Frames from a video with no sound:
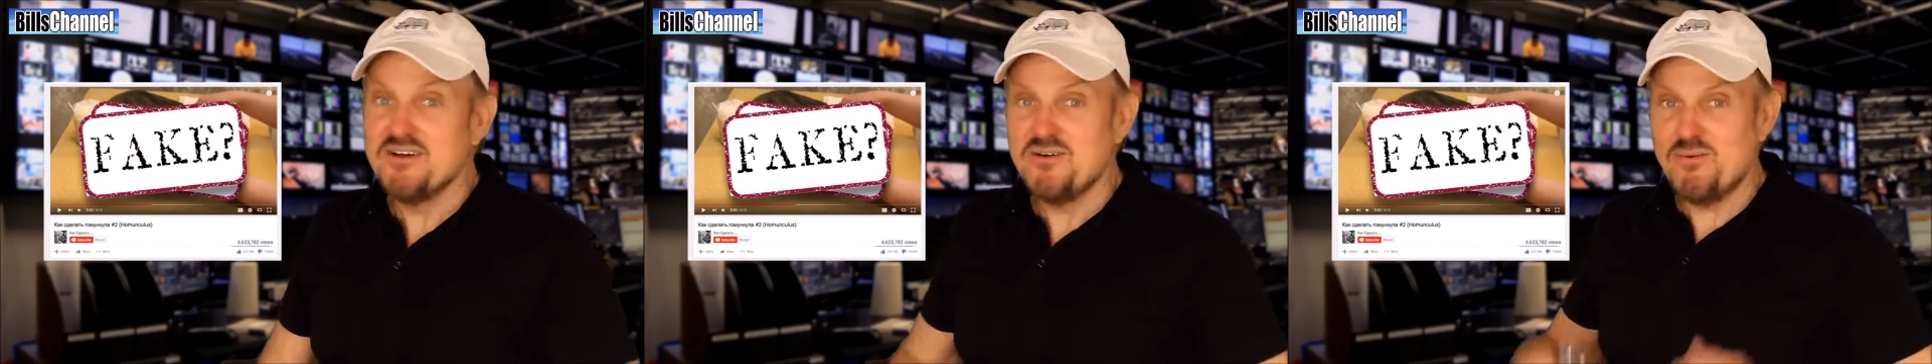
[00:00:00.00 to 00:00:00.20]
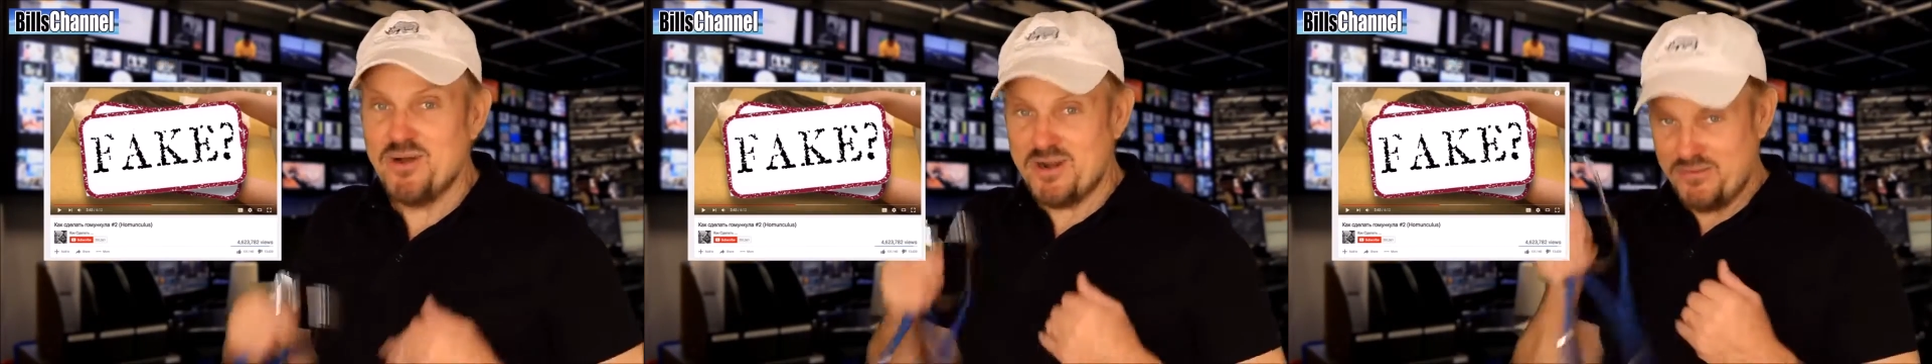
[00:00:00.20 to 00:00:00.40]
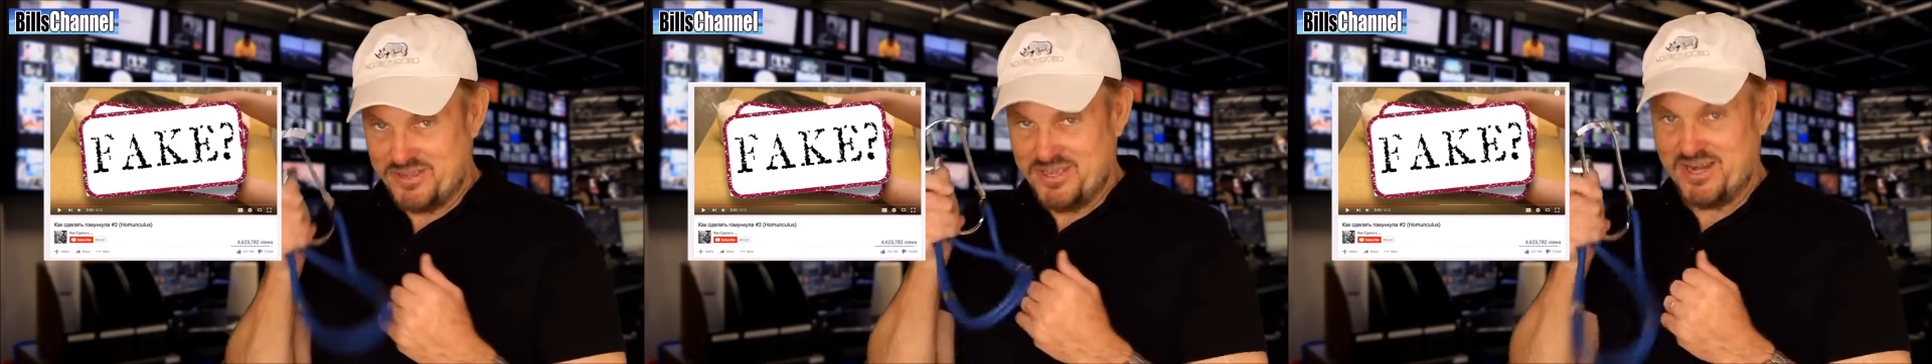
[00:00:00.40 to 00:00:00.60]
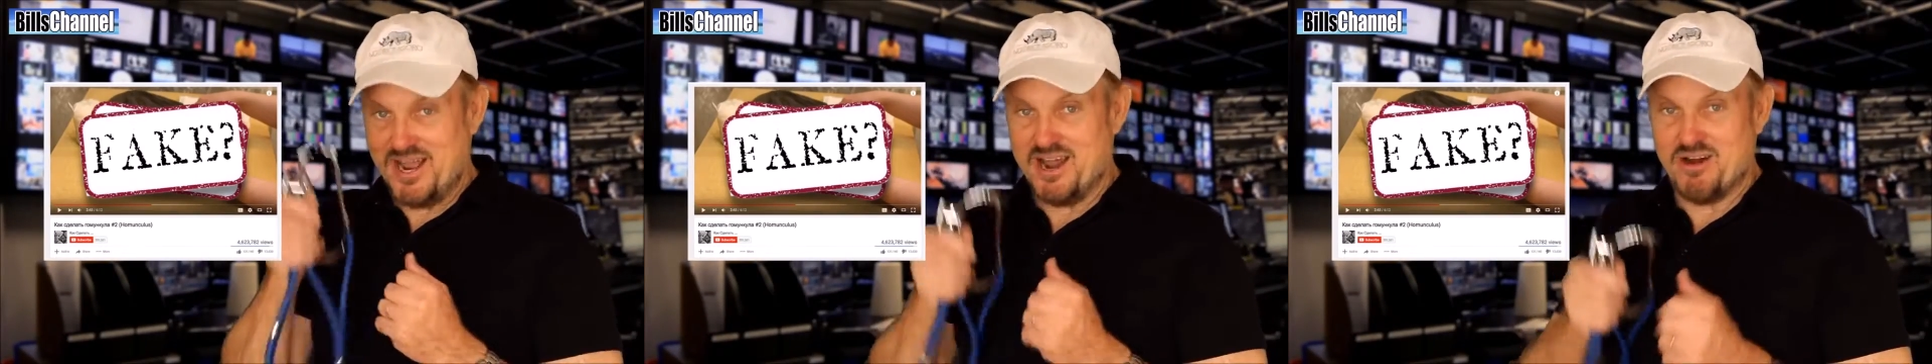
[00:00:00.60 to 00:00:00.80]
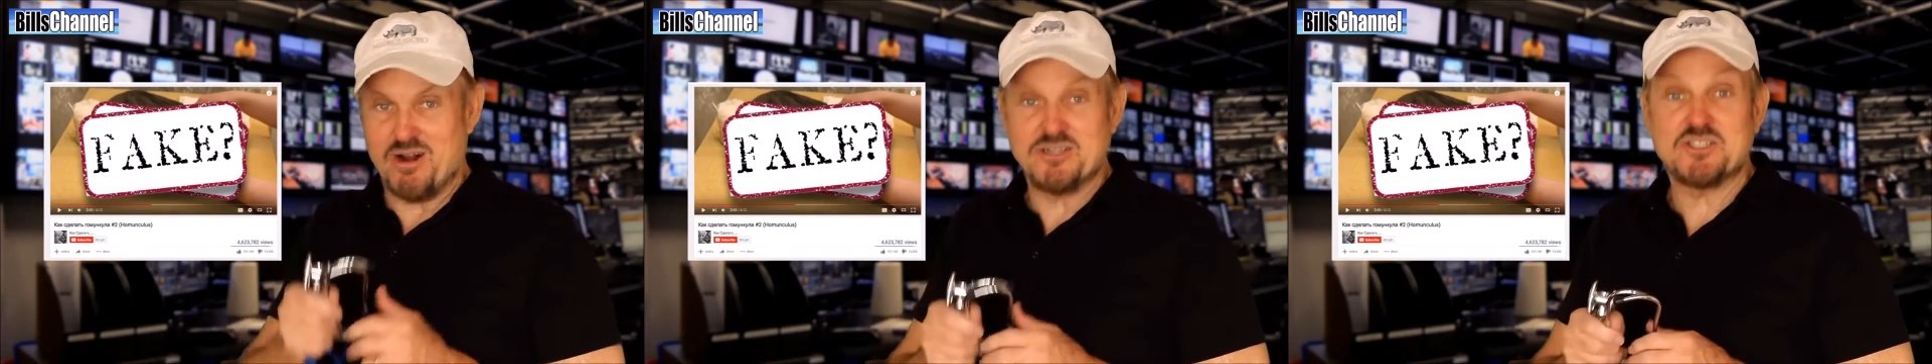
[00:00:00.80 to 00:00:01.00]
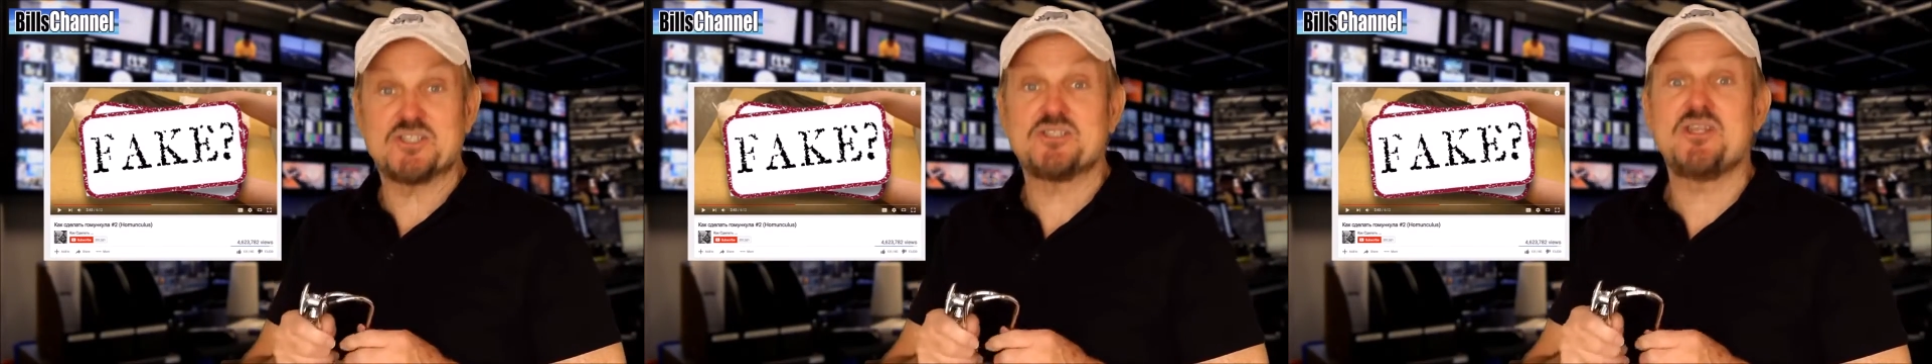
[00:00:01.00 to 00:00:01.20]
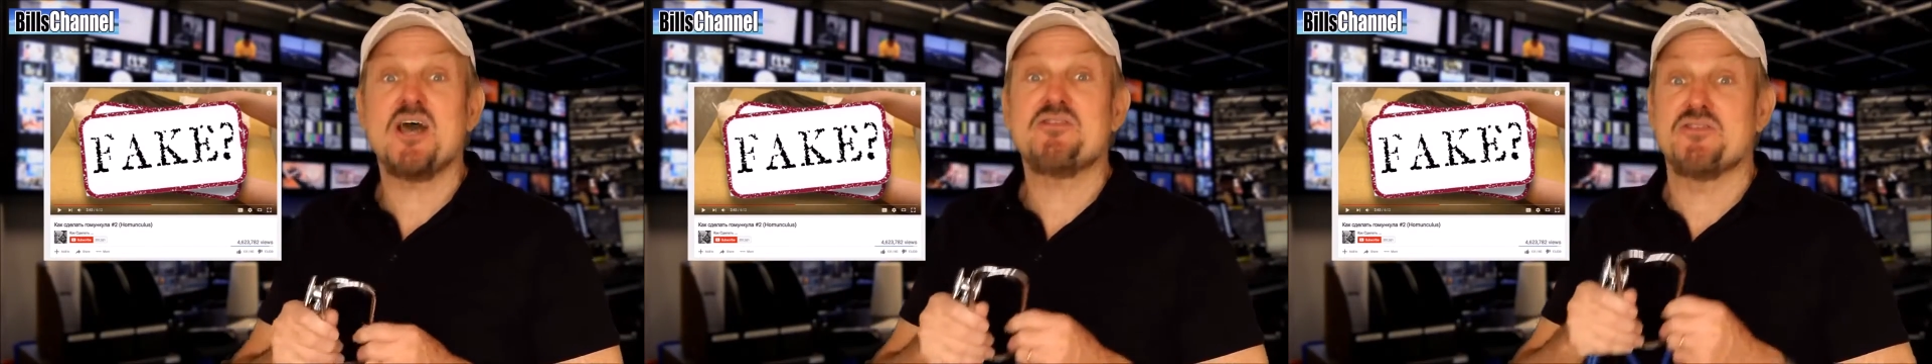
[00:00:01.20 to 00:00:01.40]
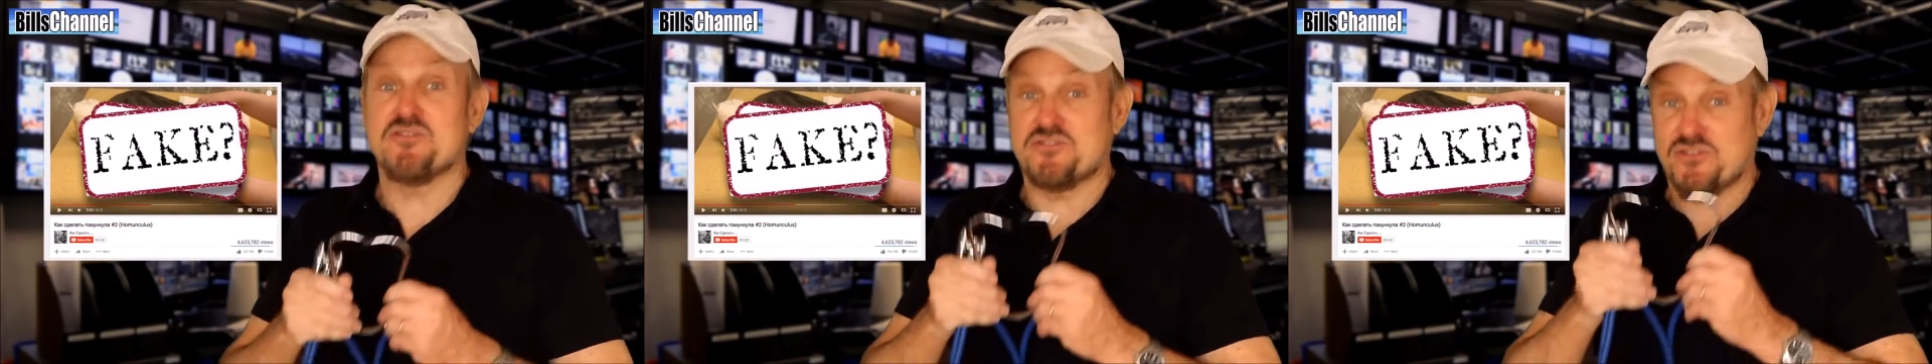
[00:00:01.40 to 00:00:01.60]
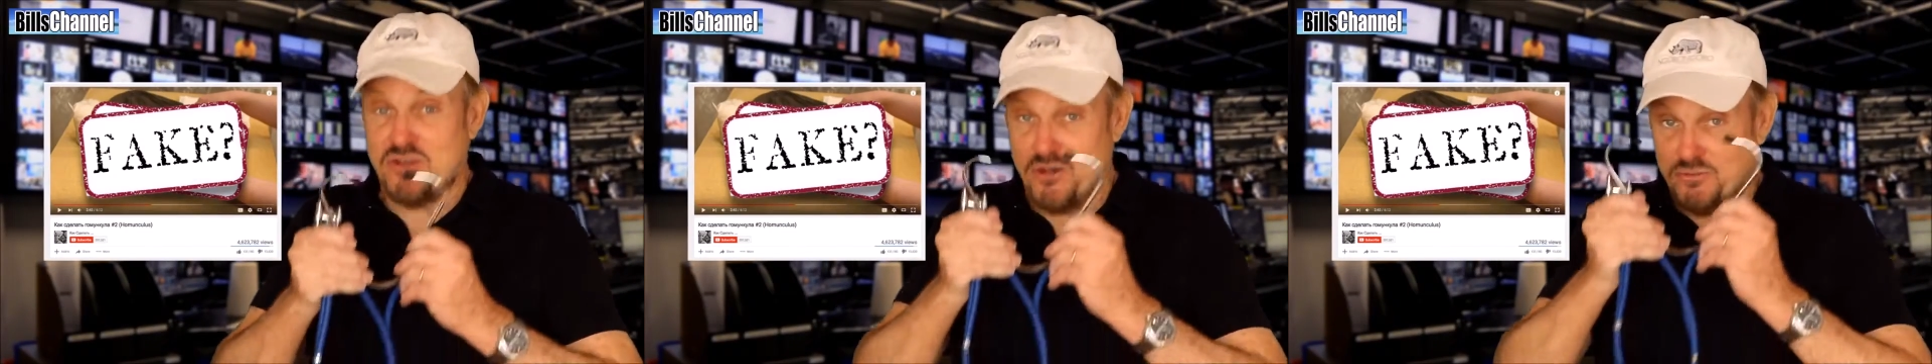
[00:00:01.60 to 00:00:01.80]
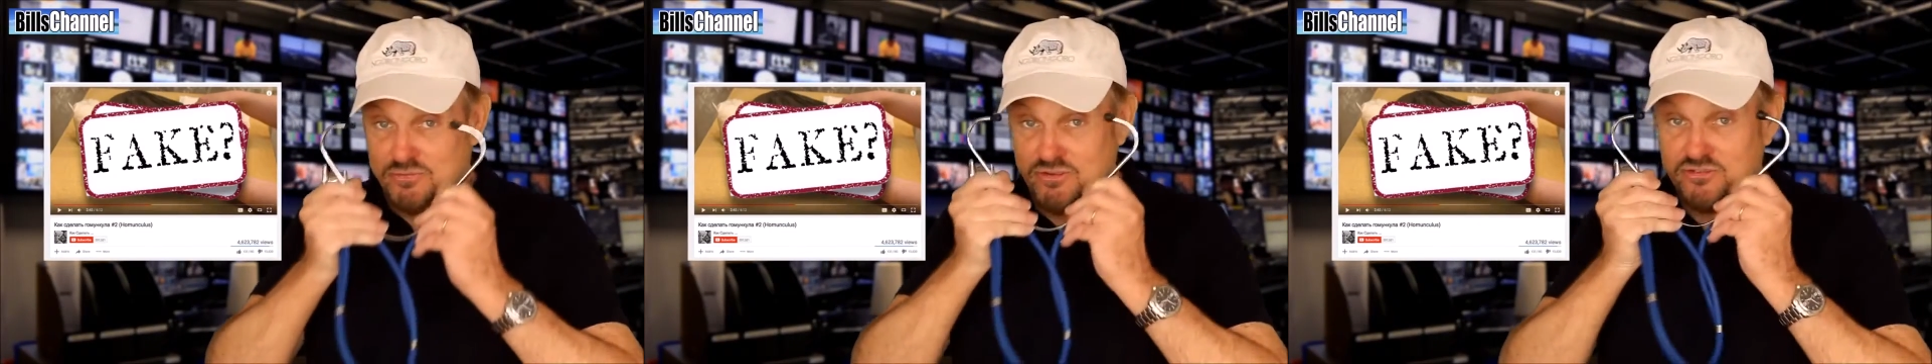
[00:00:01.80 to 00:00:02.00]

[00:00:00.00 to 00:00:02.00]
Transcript: Why don't we get out our stethoscopes